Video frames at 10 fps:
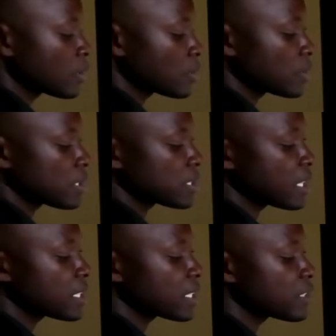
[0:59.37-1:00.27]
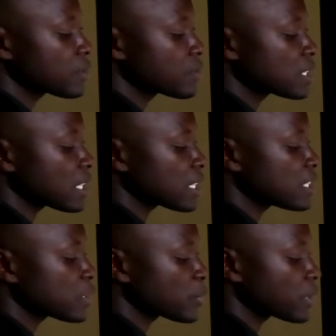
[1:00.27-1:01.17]
with 90 degrees at
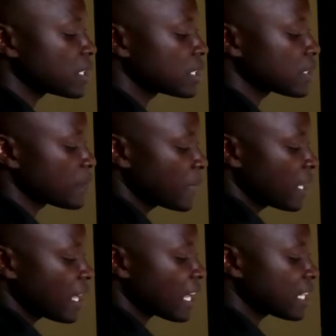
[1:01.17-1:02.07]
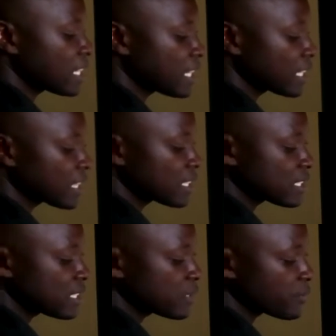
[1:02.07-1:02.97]
this point, and the length,
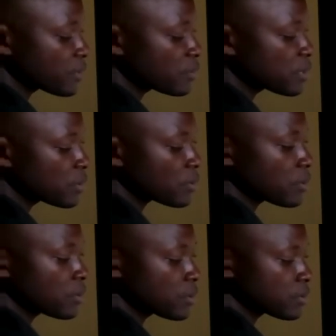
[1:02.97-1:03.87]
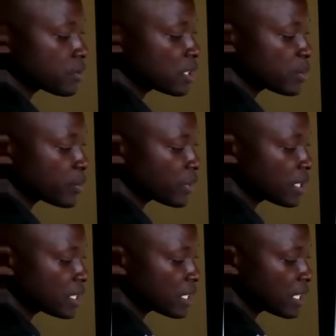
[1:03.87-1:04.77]
since from 0 to this
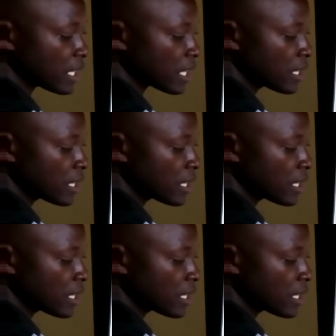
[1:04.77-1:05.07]
point here,